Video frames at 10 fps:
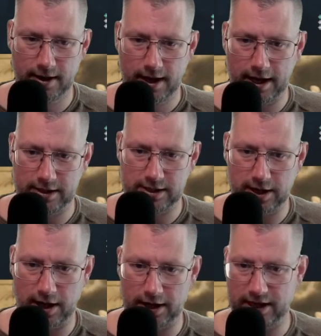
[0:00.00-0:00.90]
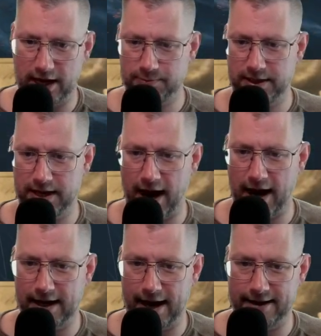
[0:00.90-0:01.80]
It has been
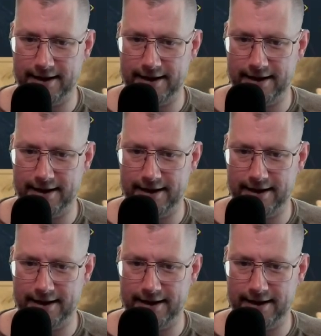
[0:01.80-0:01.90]
highlighted